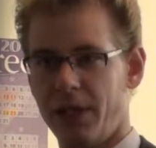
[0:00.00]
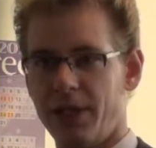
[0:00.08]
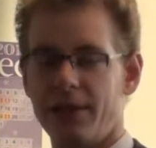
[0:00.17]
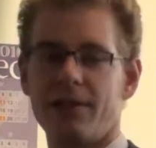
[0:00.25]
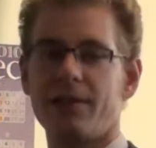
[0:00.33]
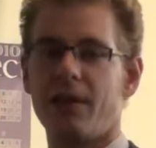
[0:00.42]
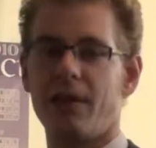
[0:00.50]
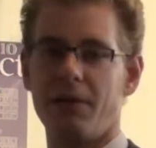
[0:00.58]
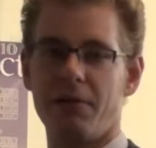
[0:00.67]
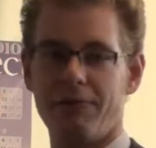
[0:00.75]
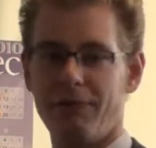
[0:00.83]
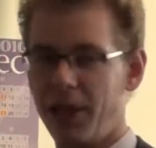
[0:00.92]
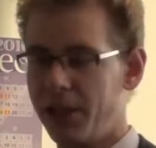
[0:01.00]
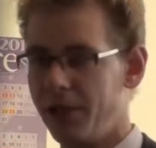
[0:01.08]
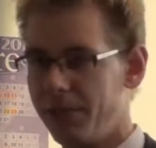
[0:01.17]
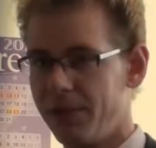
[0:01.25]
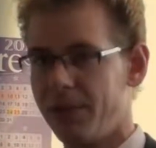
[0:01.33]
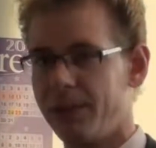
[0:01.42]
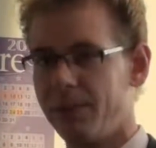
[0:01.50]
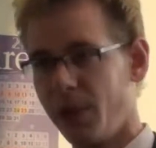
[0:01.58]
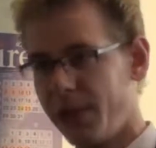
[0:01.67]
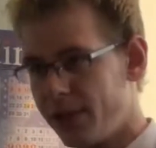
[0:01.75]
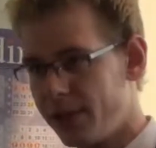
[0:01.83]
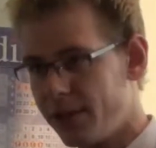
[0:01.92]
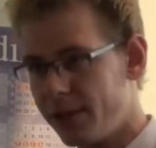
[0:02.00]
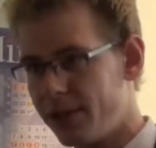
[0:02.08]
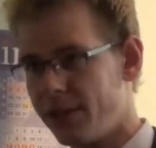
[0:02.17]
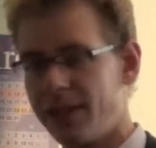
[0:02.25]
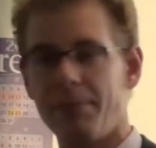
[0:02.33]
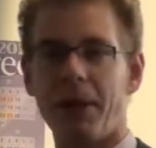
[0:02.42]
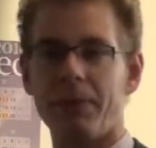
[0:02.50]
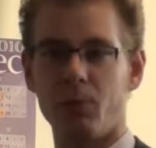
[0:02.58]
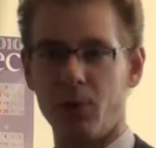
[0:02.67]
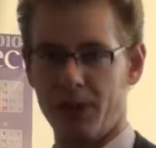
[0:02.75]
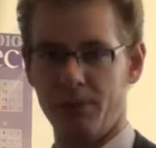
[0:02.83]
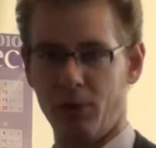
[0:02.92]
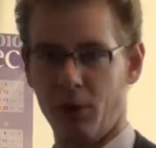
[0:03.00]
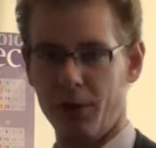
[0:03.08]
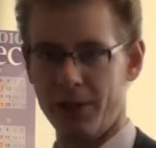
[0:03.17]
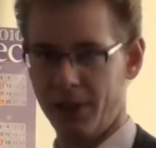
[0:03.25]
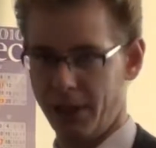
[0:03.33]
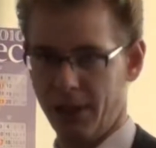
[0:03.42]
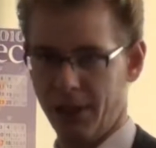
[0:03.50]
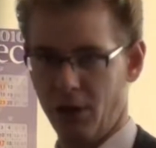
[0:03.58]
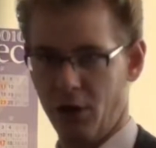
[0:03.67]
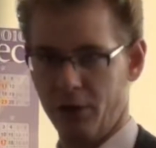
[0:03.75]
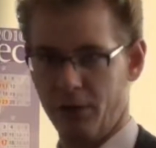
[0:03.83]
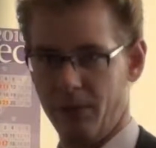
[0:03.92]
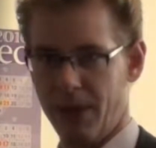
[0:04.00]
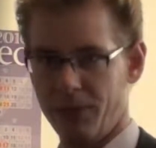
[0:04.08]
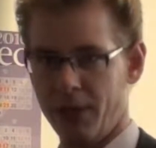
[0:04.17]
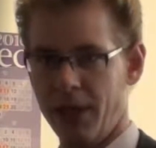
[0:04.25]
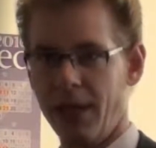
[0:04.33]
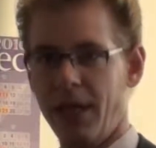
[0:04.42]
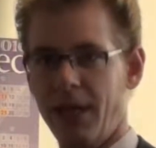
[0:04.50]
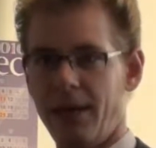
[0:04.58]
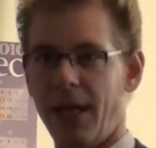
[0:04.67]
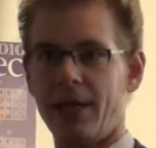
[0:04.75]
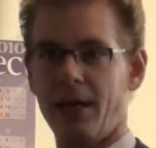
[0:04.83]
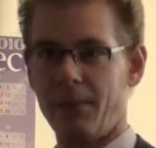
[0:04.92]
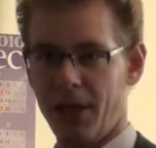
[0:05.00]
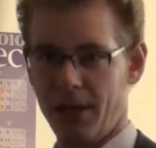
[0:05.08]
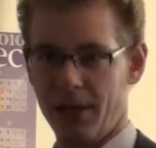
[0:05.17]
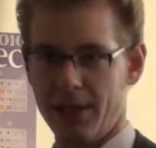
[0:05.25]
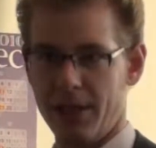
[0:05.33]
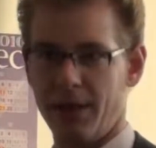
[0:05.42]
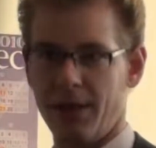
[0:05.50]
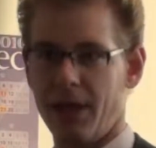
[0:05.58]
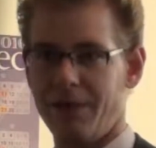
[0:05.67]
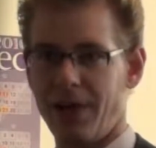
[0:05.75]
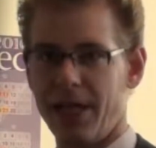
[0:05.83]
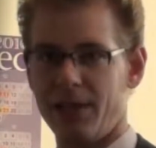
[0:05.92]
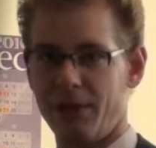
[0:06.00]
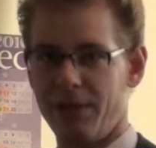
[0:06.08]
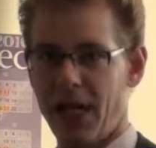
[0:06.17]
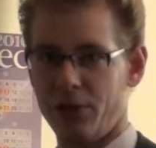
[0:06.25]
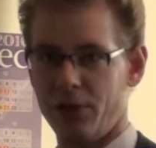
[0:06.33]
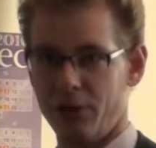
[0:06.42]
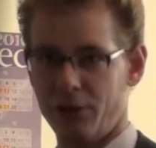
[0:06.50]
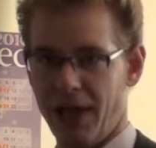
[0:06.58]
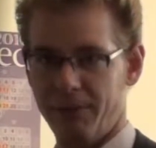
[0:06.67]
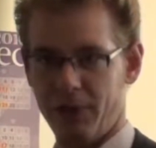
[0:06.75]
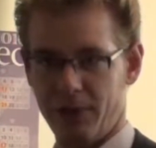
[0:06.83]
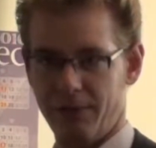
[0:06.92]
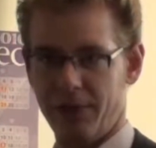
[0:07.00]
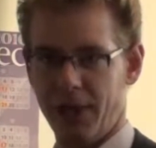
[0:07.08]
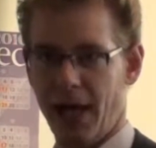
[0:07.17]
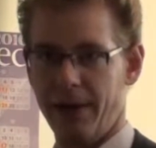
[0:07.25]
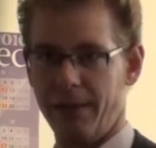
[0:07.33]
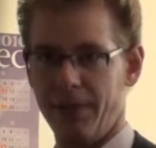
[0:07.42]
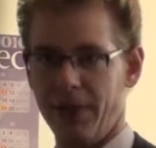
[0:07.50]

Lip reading: And it's victims, it's witnesses, it's sometimes whistleblowers on corruption that come in and seek the advice of national chapters of TI,